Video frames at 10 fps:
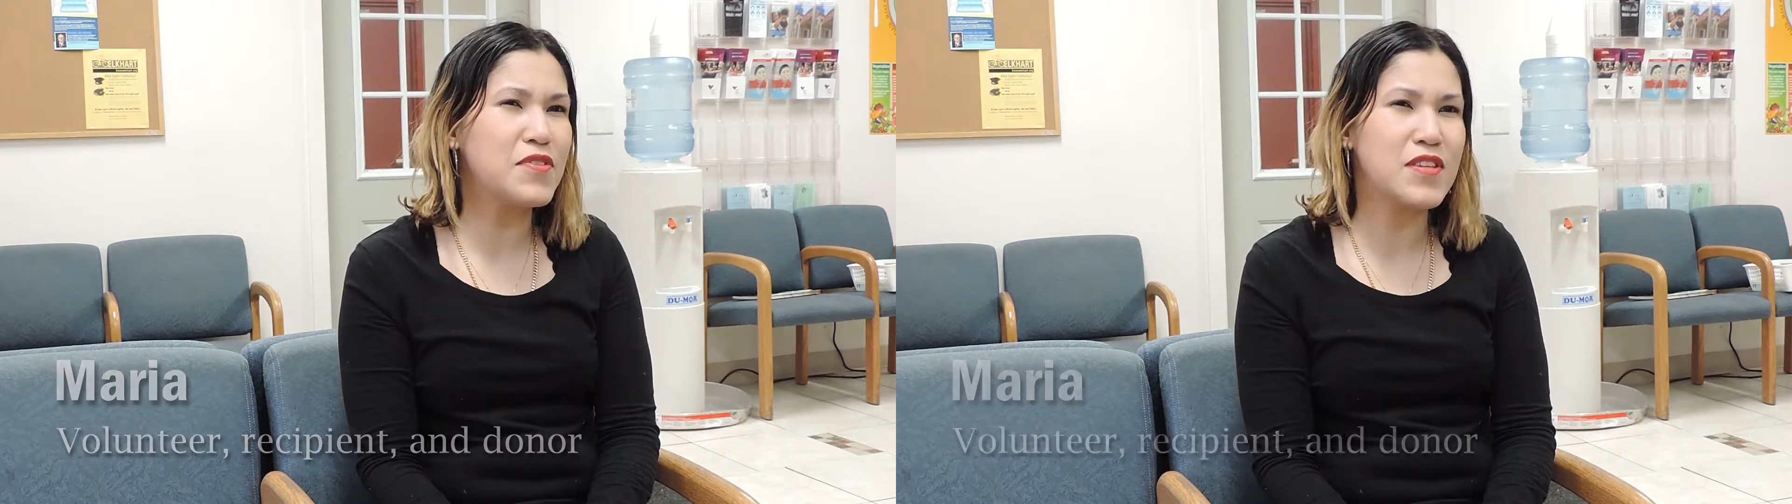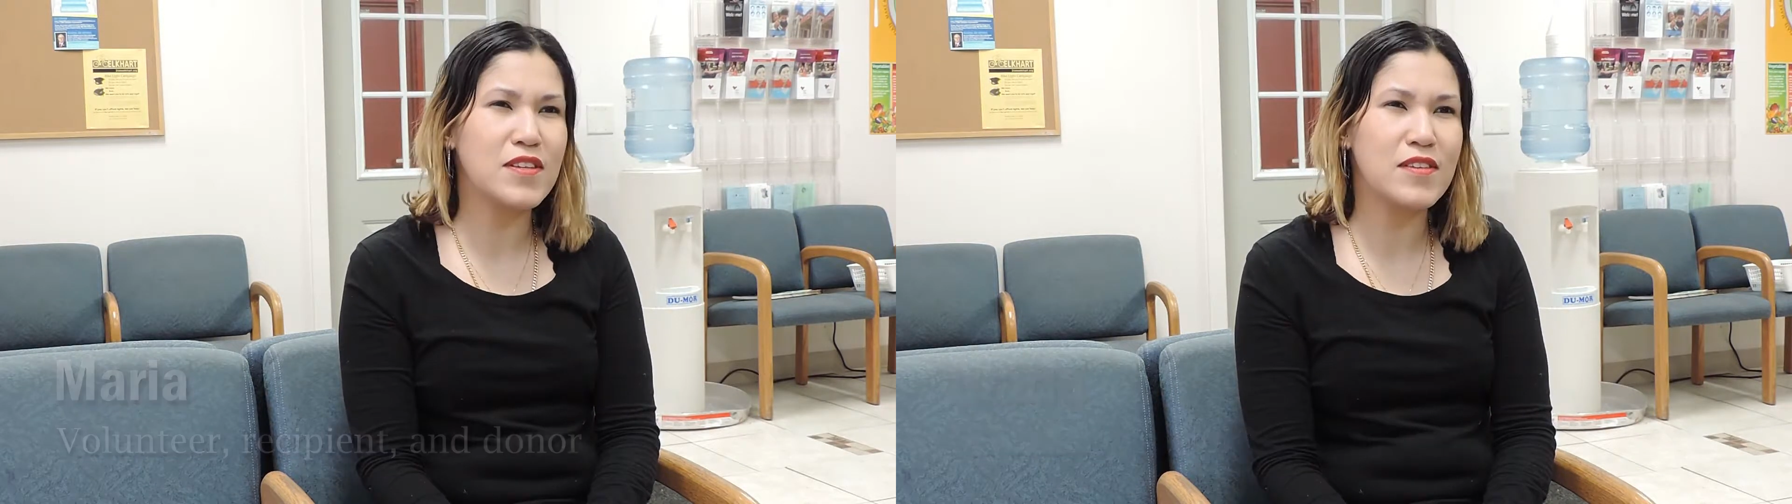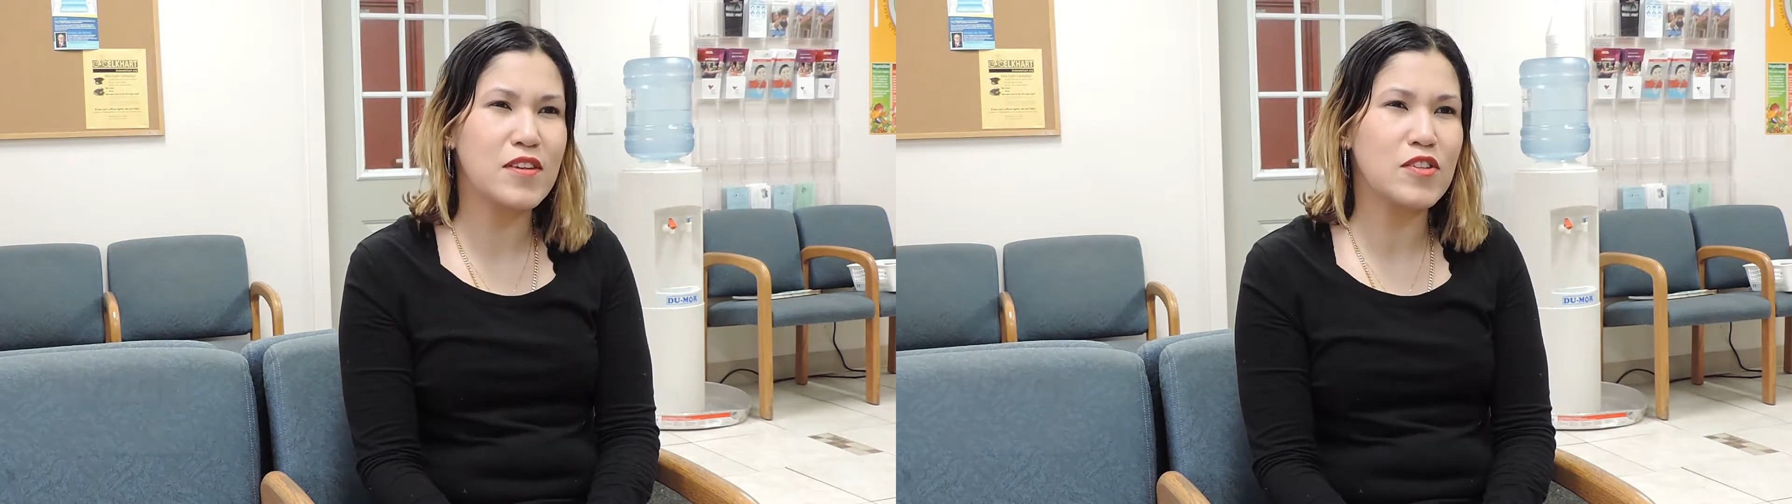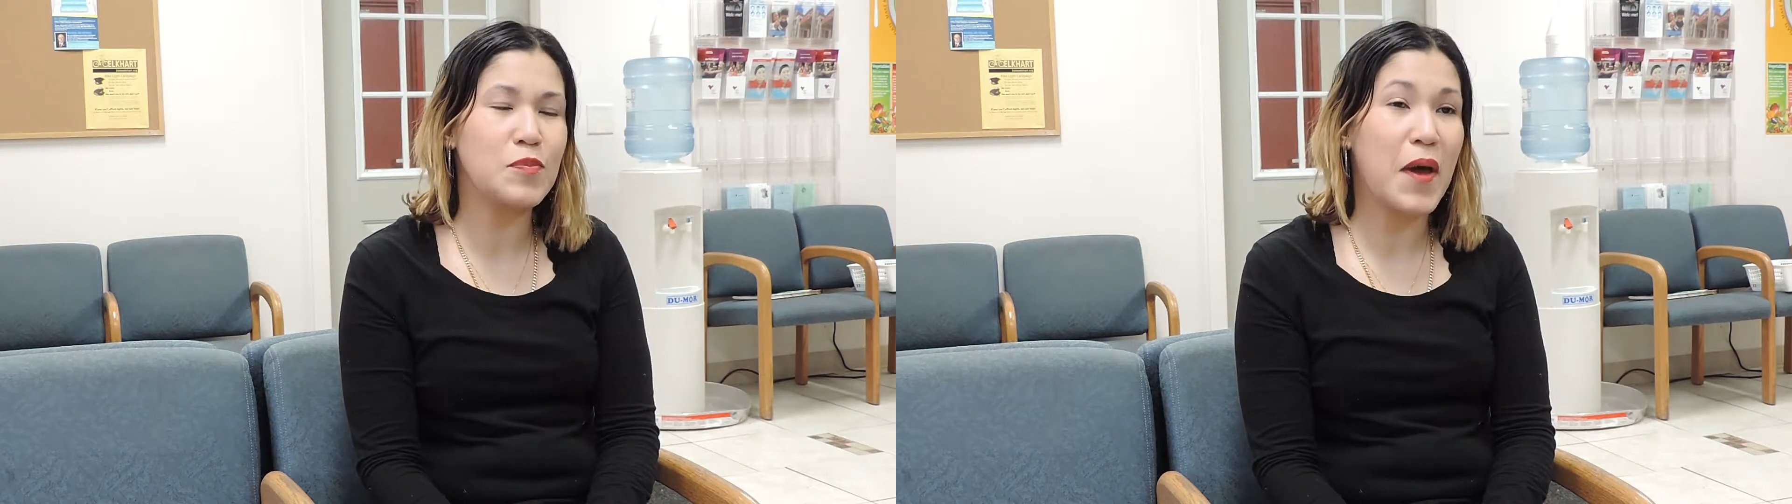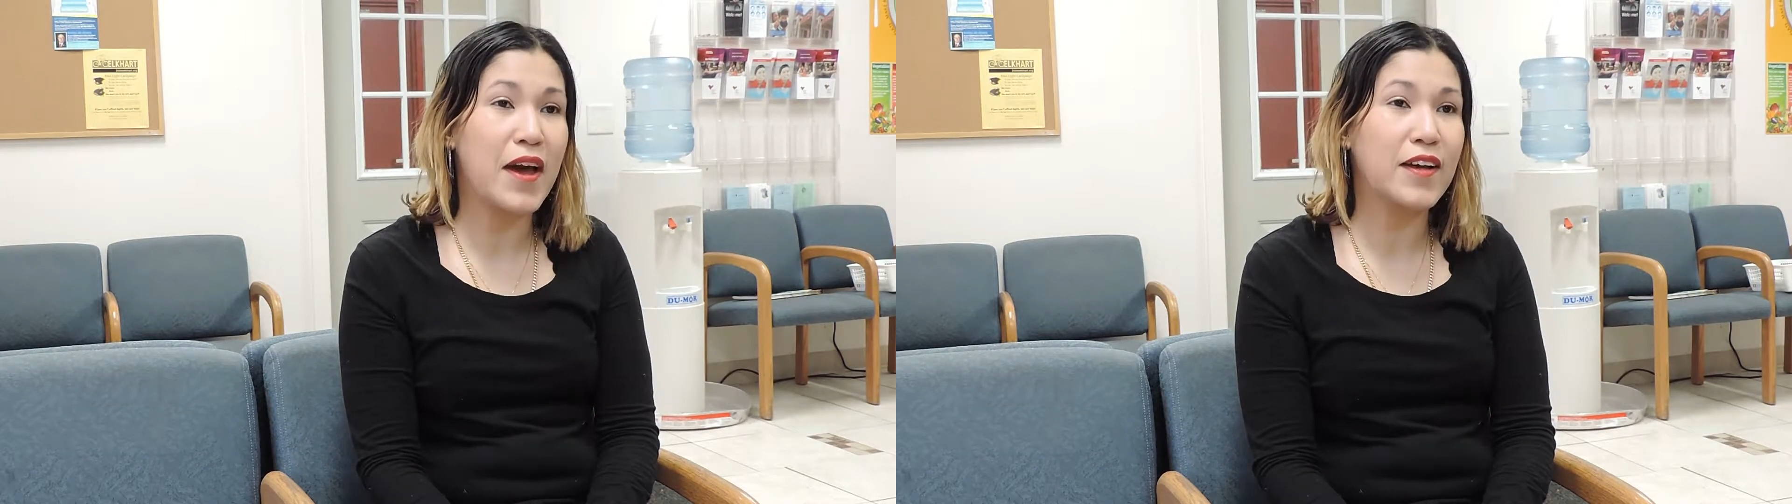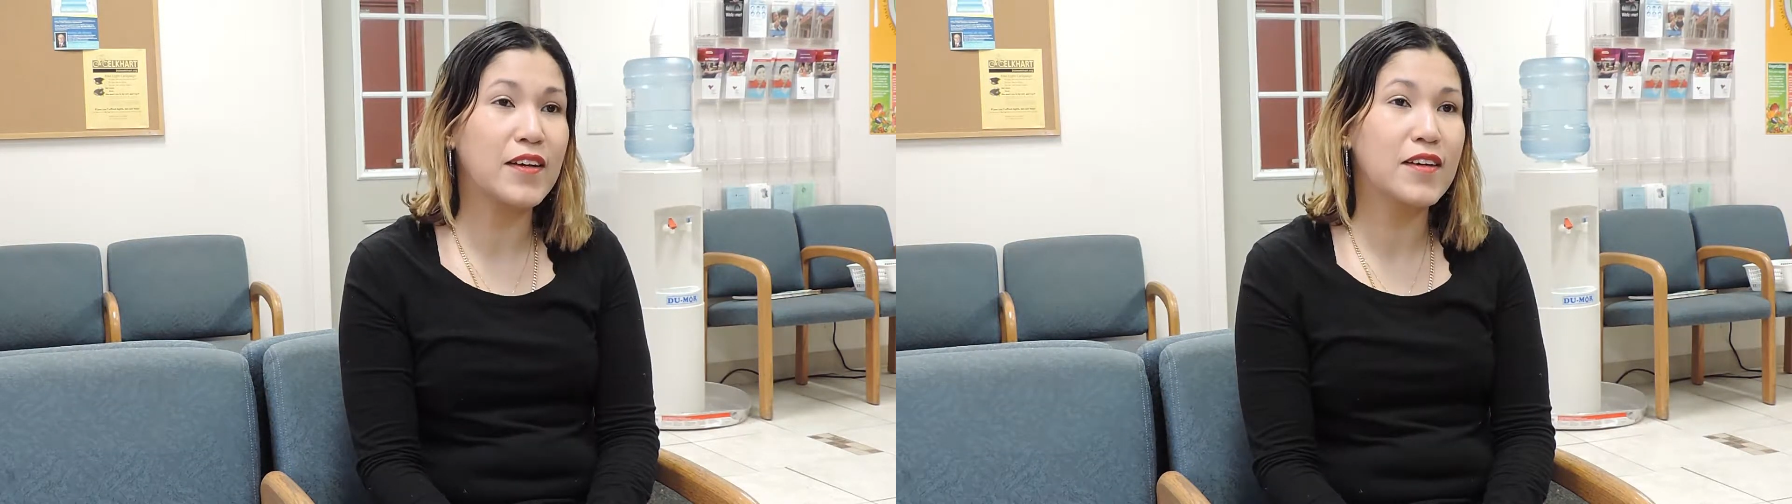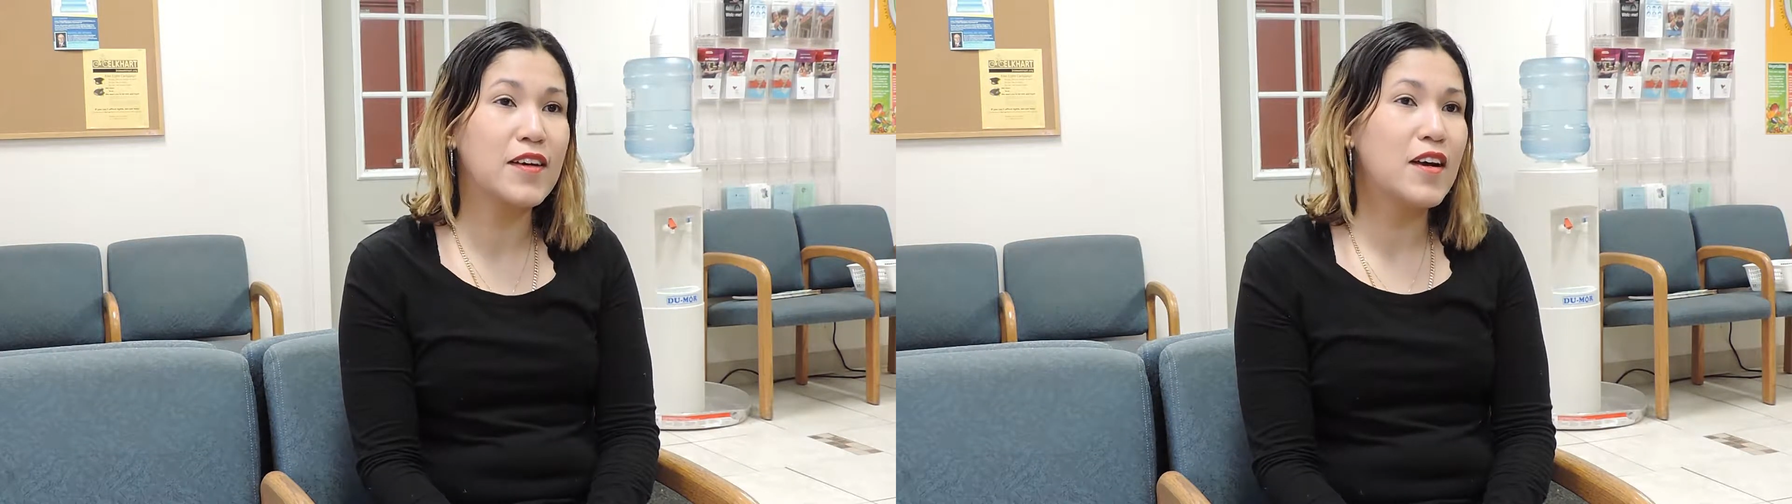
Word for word: six years back,